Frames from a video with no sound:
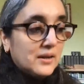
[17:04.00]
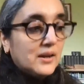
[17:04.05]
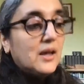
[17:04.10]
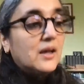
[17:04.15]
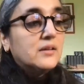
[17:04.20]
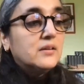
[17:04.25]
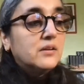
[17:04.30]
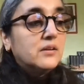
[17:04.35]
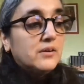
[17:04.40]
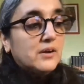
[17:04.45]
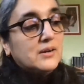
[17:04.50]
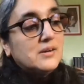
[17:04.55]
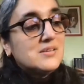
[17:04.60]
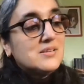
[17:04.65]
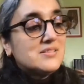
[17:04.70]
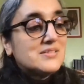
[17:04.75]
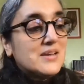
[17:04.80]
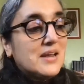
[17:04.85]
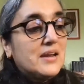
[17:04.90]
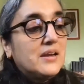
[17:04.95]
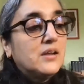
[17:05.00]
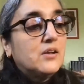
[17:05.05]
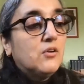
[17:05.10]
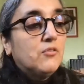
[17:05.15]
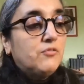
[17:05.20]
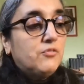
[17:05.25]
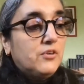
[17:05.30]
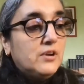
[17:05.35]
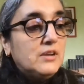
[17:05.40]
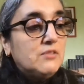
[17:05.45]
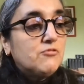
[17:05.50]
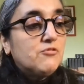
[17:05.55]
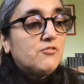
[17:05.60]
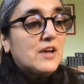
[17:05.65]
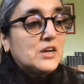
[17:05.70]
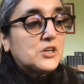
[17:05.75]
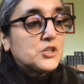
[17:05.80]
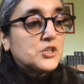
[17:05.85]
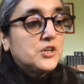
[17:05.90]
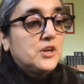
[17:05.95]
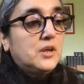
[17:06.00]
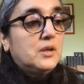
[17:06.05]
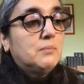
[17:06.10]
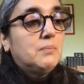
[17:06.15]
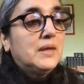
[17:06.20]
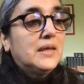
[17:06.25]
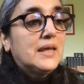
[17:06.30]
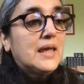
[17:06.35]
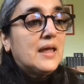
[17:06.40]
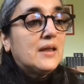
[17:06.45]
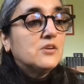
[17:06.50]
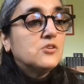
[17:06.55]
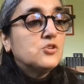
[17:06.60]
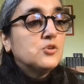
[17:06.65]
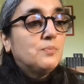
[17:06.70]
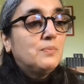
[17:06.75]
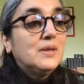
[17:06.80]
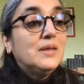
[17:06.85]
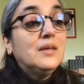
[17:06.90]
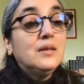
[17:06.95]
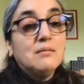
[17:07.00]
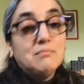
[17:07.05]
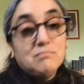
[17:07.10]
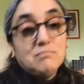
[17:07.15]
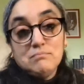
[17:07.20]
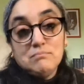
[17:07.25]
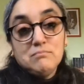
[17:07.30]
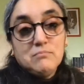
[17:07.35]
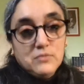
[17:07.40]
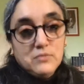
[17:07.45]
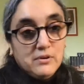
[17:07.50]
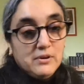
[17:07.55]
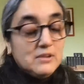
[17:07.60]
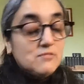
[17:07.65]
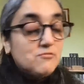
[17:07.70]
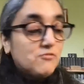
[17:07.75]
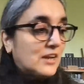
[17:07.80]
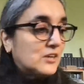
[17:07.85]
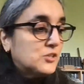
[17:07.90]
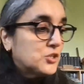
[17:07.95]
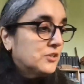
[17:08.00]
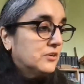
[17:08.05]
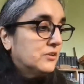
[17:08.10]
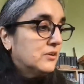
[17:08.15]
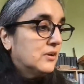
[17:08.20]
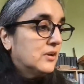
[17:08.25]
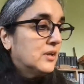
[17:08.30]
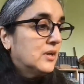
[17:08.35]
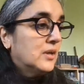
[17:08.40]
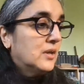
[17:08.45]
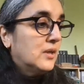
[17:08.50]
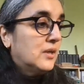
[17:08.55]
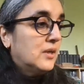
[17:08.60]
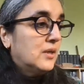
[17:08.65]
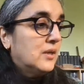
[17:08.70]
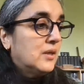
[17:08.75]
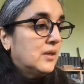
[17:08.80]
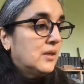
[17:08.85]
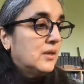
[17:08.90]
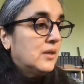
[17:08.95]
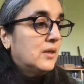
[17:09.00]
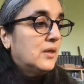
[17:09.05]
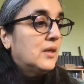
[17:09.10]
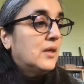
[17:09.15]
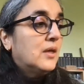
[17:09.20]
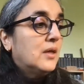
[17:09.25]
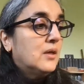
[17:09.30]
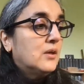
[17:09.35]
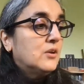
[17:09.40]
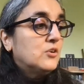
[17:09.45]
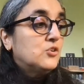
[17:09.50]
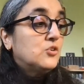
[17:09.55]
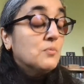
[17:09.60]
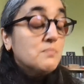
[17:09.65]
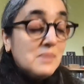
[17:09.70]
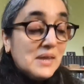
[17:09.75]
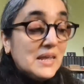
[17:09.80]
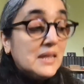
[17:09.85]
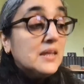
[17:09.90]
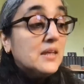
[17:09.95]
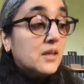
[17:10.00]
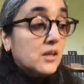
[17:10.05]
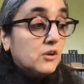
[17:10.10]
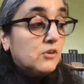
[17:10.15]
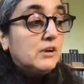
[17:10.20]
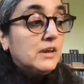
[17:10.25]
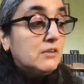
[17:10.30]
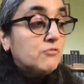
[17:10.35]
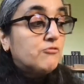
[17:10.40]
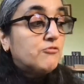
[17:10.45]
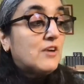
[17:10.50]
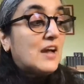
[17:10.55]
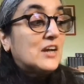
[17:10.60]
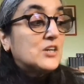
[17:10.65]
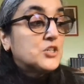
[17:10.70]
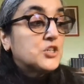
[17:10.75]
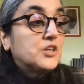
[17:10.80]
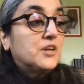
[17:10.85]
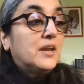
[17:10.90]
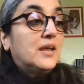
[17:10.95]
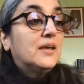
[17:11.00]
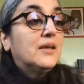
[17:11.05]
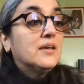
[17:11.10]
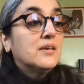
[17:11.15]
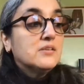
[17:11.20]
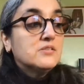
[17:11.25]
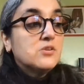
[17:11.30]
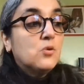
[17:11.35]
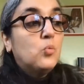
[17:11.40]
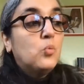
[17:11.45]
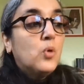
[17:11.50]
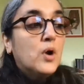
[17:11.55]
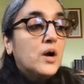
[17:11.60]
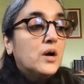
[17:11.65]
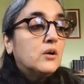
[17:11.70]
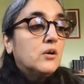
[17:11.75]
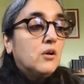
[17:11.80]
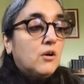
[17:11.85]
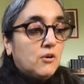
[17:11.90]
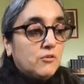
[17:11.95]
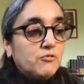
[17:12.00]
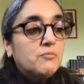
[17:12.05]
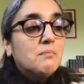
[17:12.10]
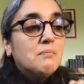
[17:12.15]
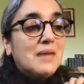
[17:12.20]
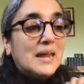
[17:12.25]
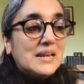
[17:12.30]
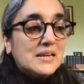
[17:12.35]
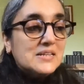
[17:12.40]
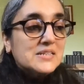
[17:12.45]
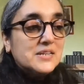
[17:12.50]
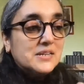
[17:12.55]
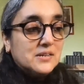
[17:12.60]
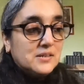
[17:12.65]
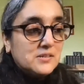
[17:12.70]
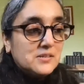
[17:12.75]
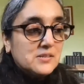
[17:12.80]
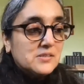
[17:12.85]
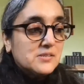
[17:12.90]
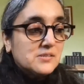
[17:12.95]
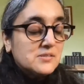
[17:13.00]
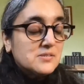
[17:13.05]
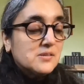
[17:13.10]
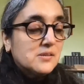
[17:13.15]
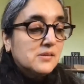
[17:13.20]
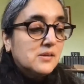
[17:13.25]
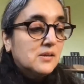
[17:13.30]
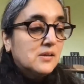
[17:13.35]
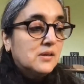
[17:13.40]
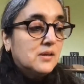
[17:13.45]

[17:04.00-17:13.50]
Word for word: another understanding of refashioning began to be refashioned. To me, refashioning is a work of maintenance